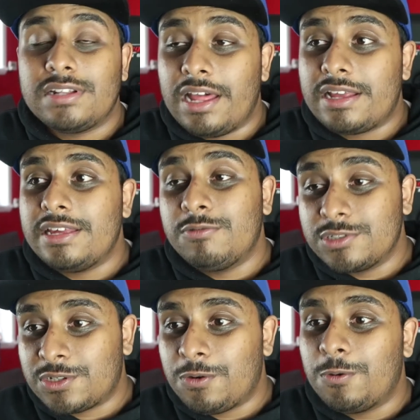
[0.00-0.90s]
Like, it
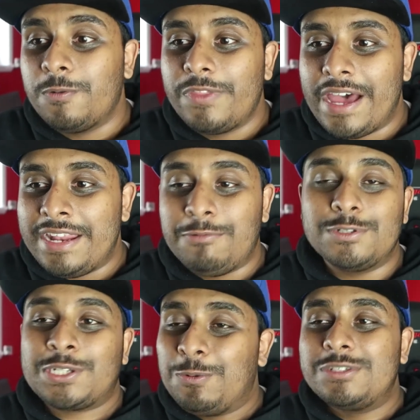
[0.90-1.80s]
was cool, and it
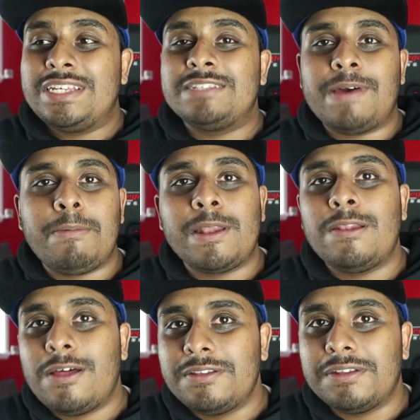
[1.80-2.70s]
was cool seeing Spider-Man
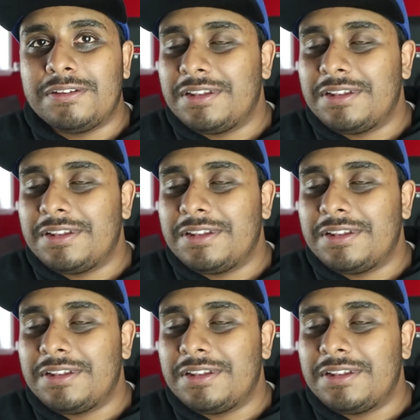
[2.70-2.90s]
in London.